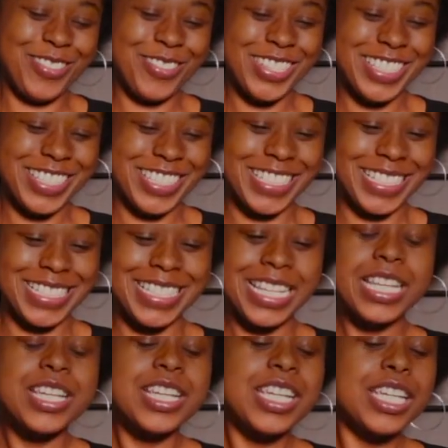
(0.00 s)
me just
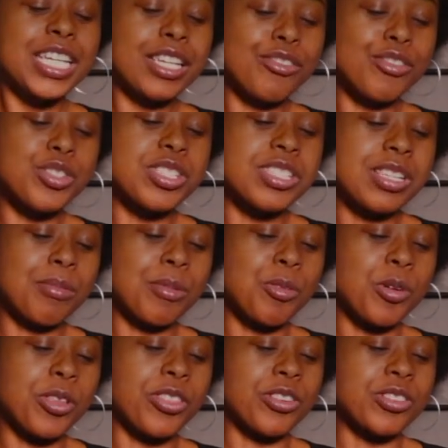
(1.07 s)
give you some of
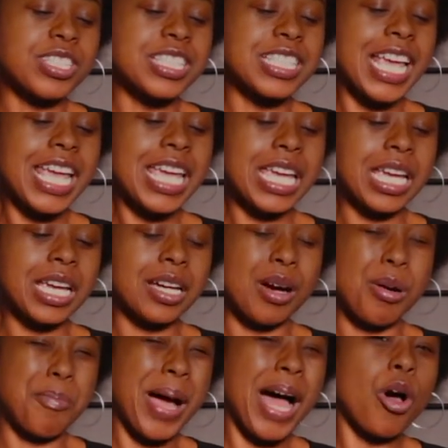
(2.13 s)
what they're saying
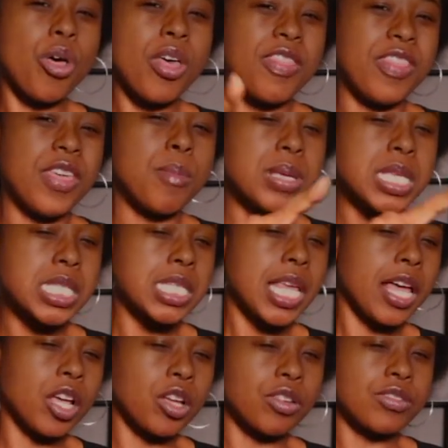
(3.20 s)
about
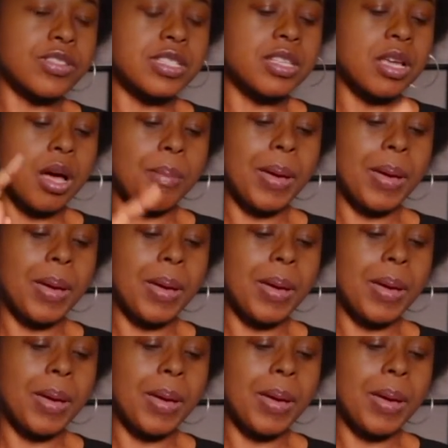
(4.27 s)
themselves,